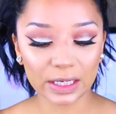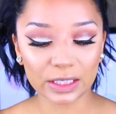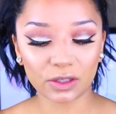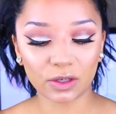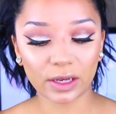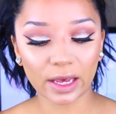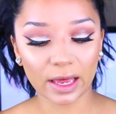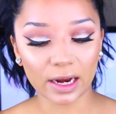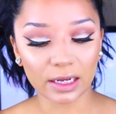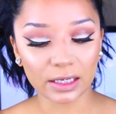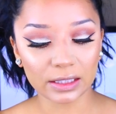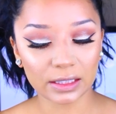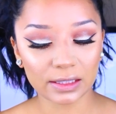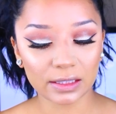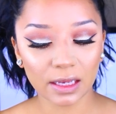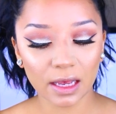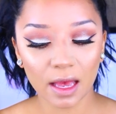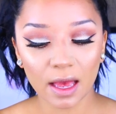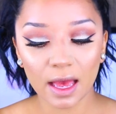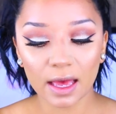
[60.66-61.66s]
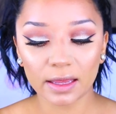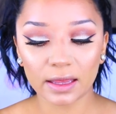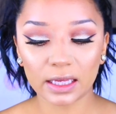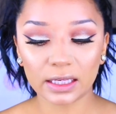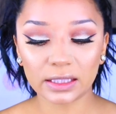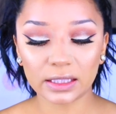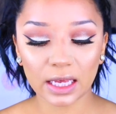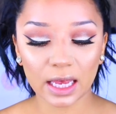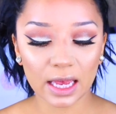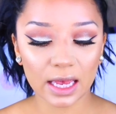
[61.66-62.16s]
me to get it.
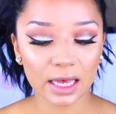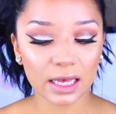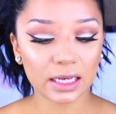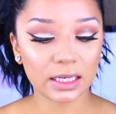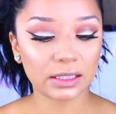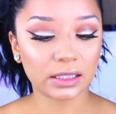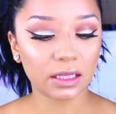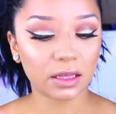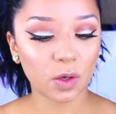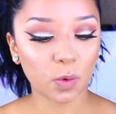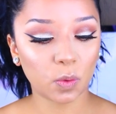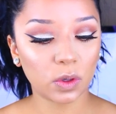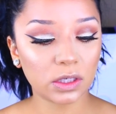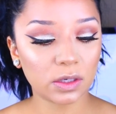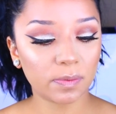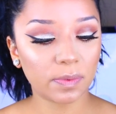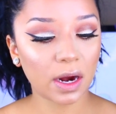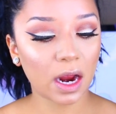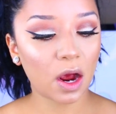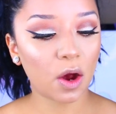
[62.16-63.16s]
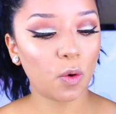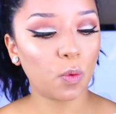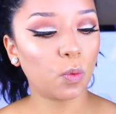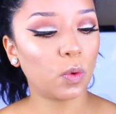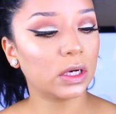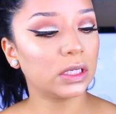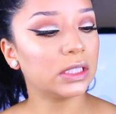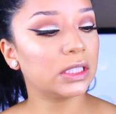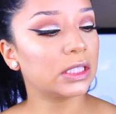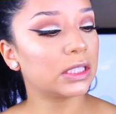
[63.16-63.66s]
This is the Wunder Brow
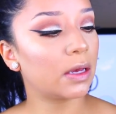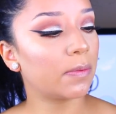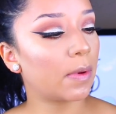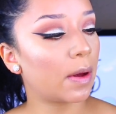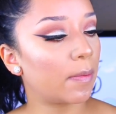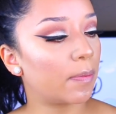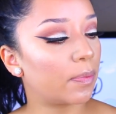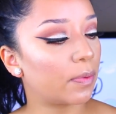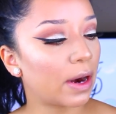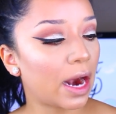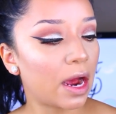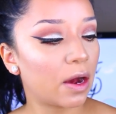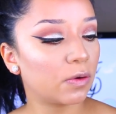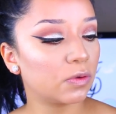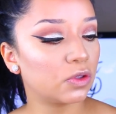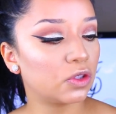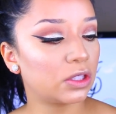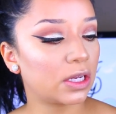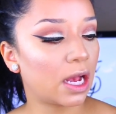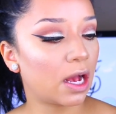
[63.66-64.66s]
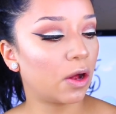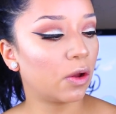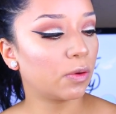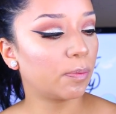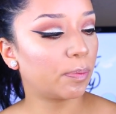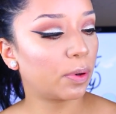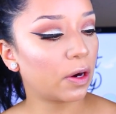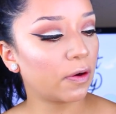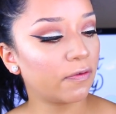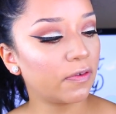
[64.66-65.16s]
One Step Brow
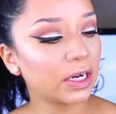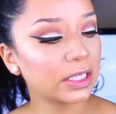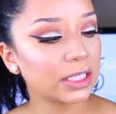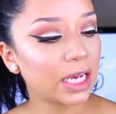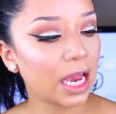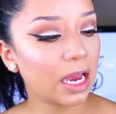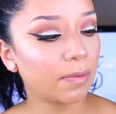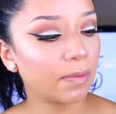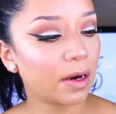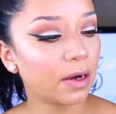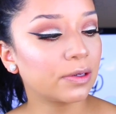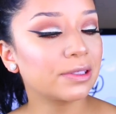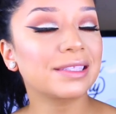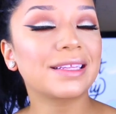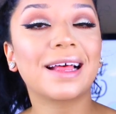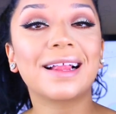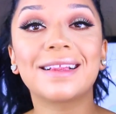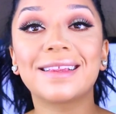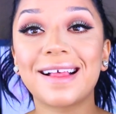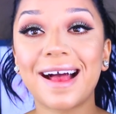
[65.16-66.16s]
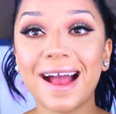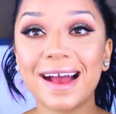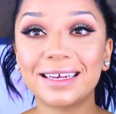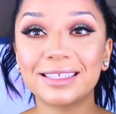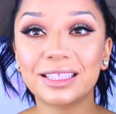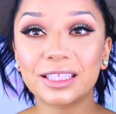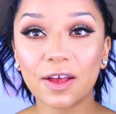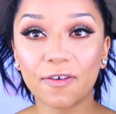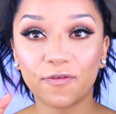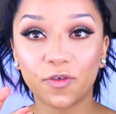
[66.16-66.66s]
Gel. Perfect eyebrows that
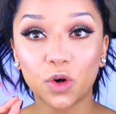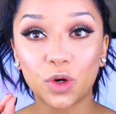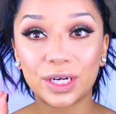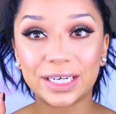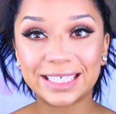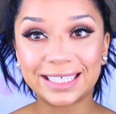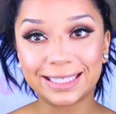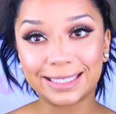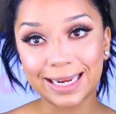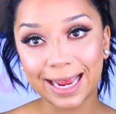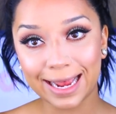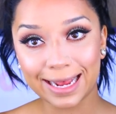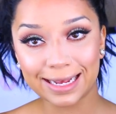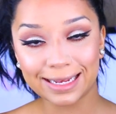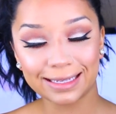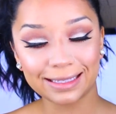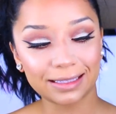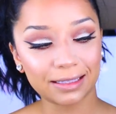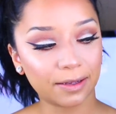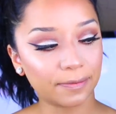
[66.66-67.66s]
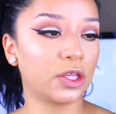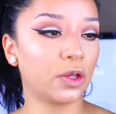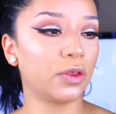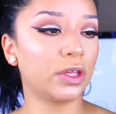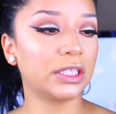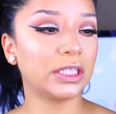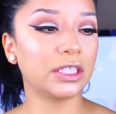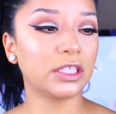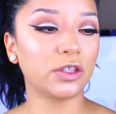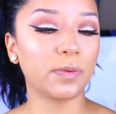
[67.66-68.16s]
last for days. So
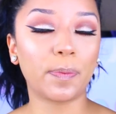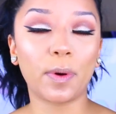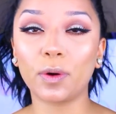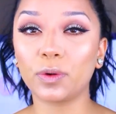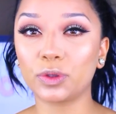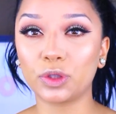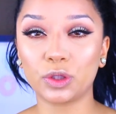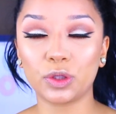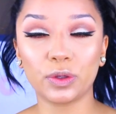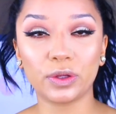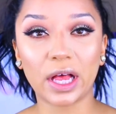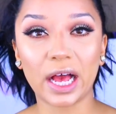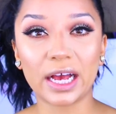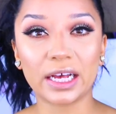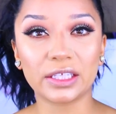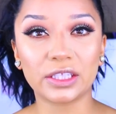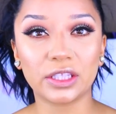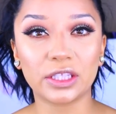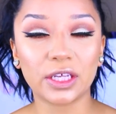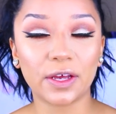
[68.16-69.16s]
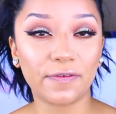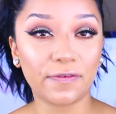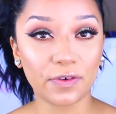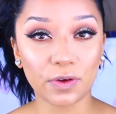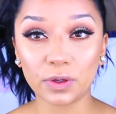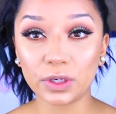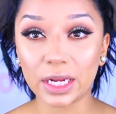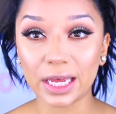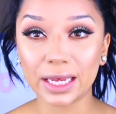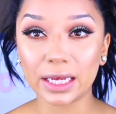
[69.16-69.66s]
this is supposed to last a
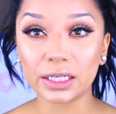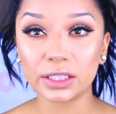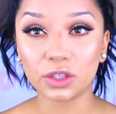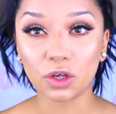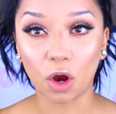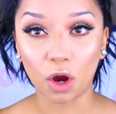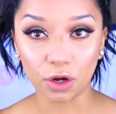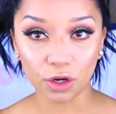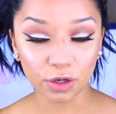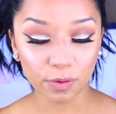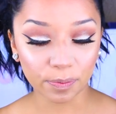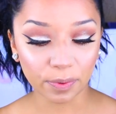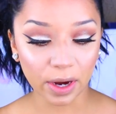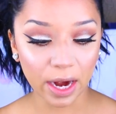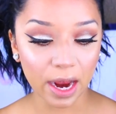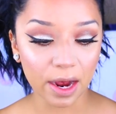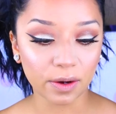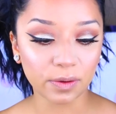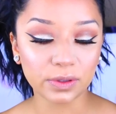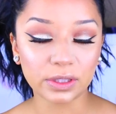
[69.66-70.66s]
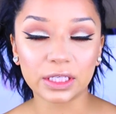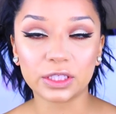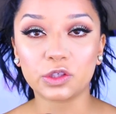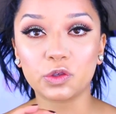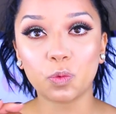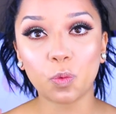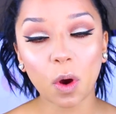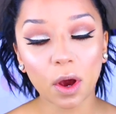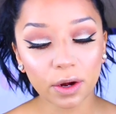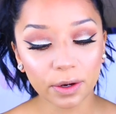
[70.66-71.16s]
few days on your brows.
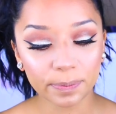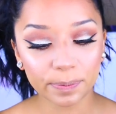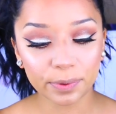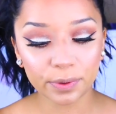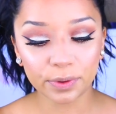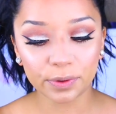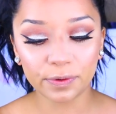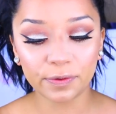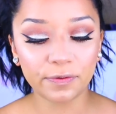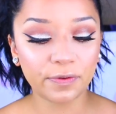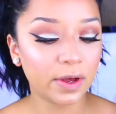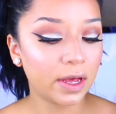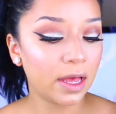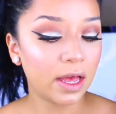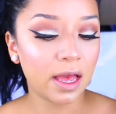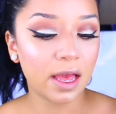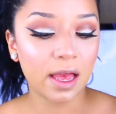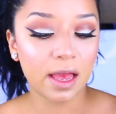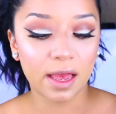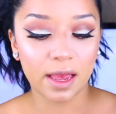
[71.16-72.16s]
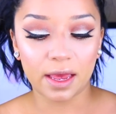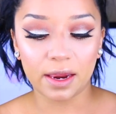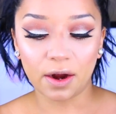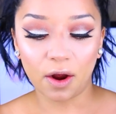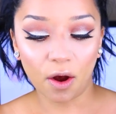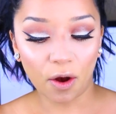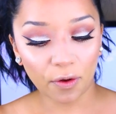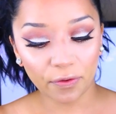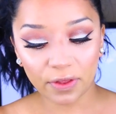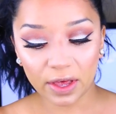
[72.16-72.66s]
It's waterproof
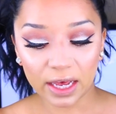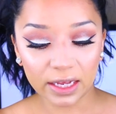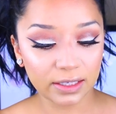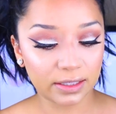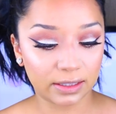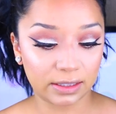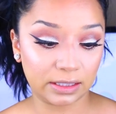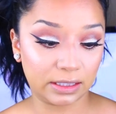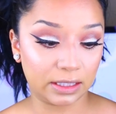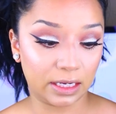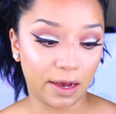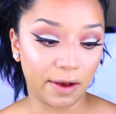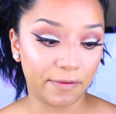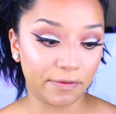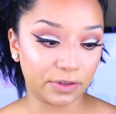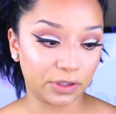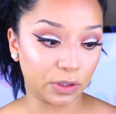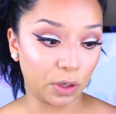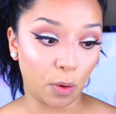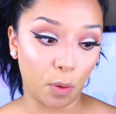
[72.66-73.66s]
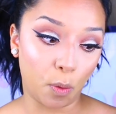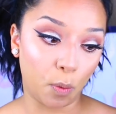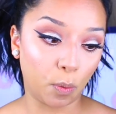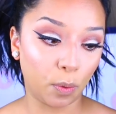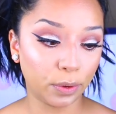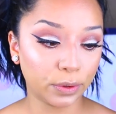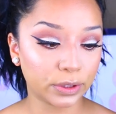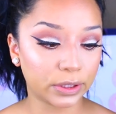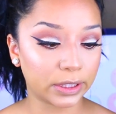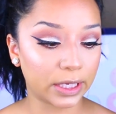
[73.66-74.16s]
and all that stuff. So
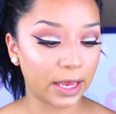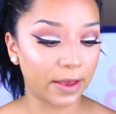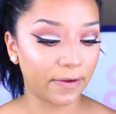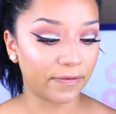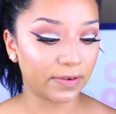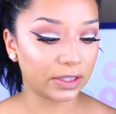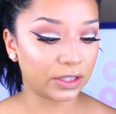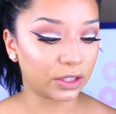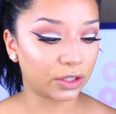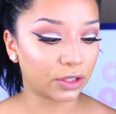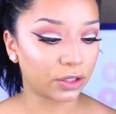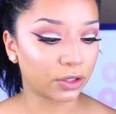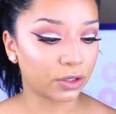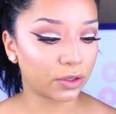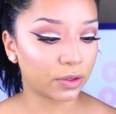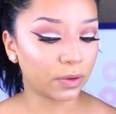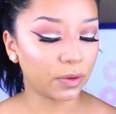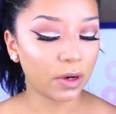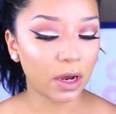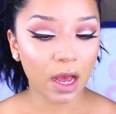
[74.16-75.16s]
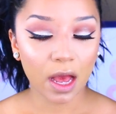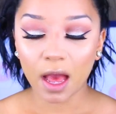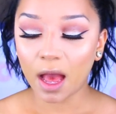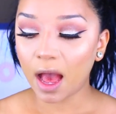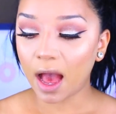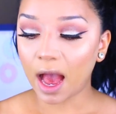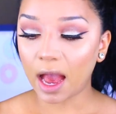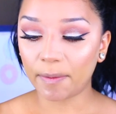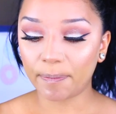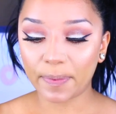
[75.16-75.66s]
we'll see if it's true.
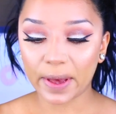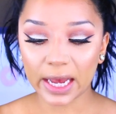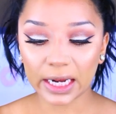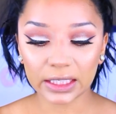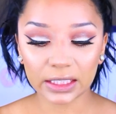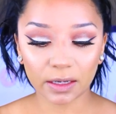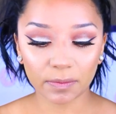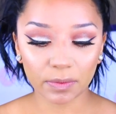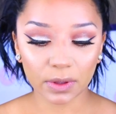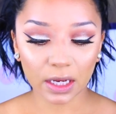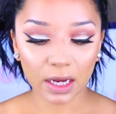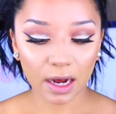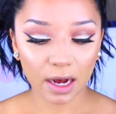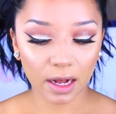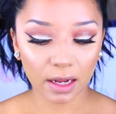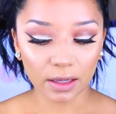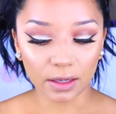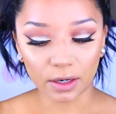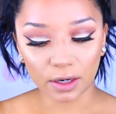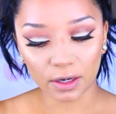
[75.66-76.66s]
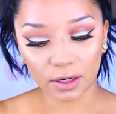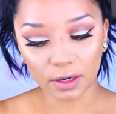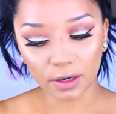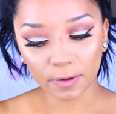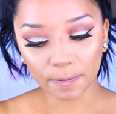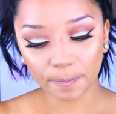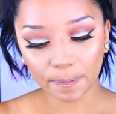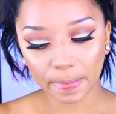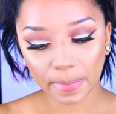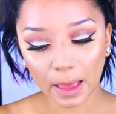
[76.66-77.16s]
I picked up the
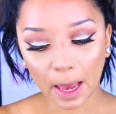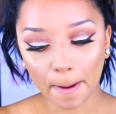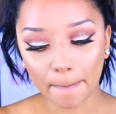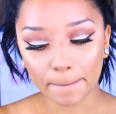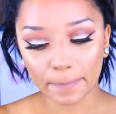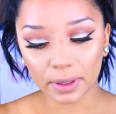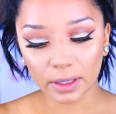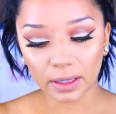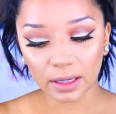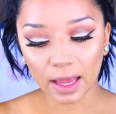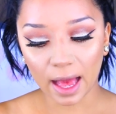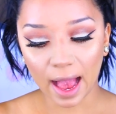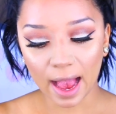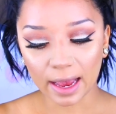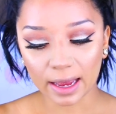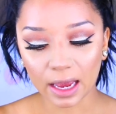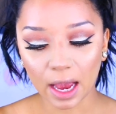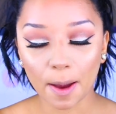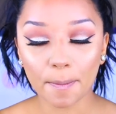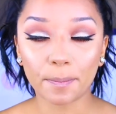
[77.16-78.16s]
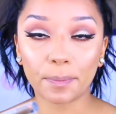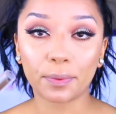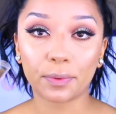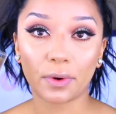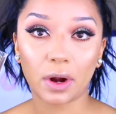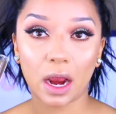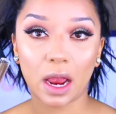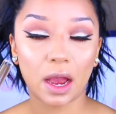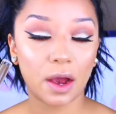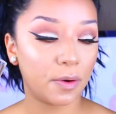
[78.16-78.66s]
color black
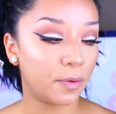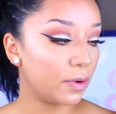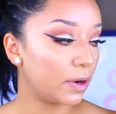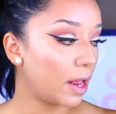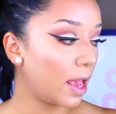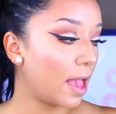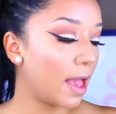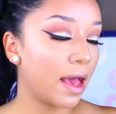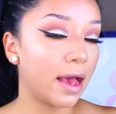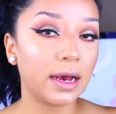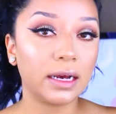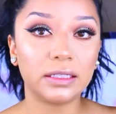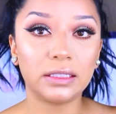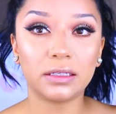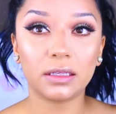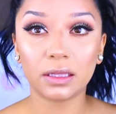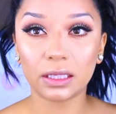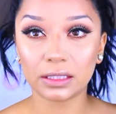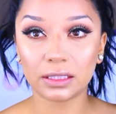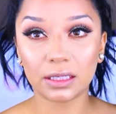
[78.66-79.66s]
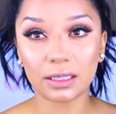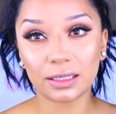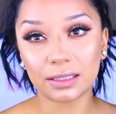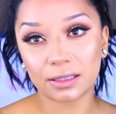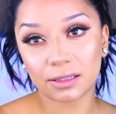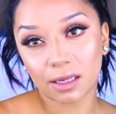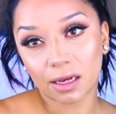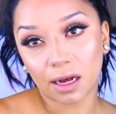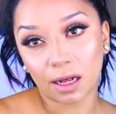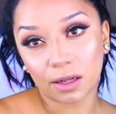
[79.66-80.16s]
brown, and this
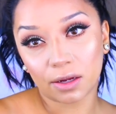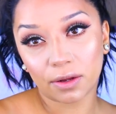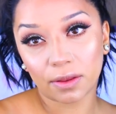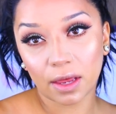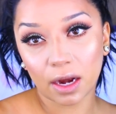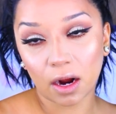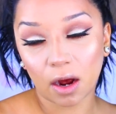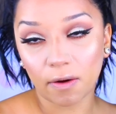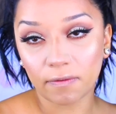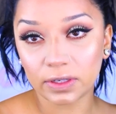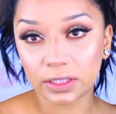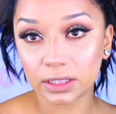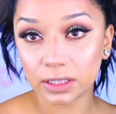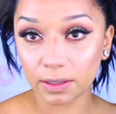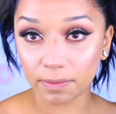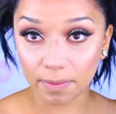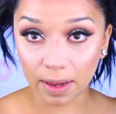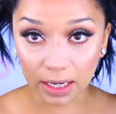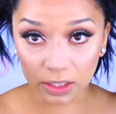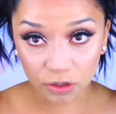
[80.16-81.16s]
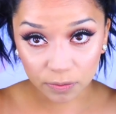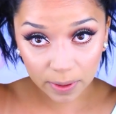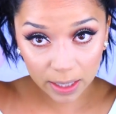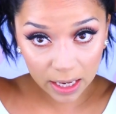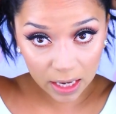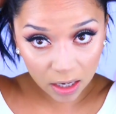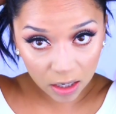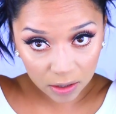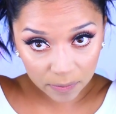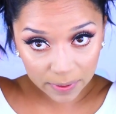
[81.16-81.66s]
is the color that obviously matched my
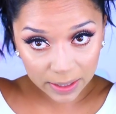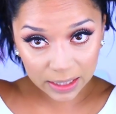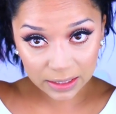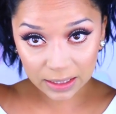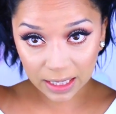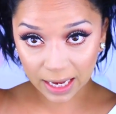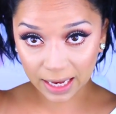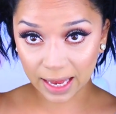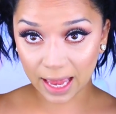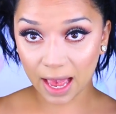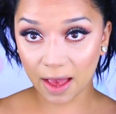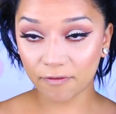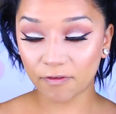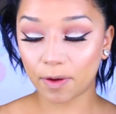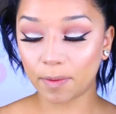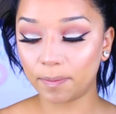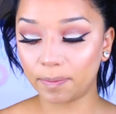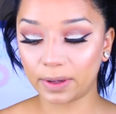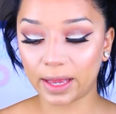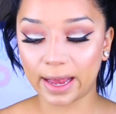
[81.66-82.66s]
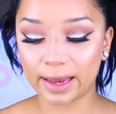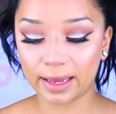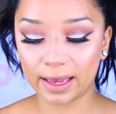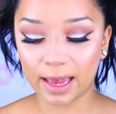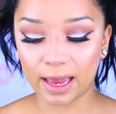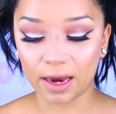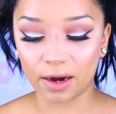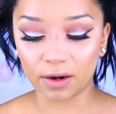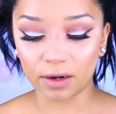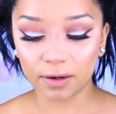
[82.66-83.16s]
hair because I have black
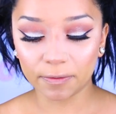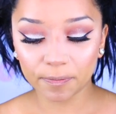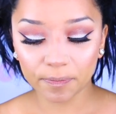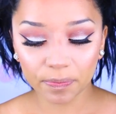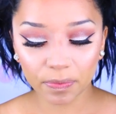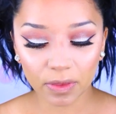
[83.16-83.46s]
hair.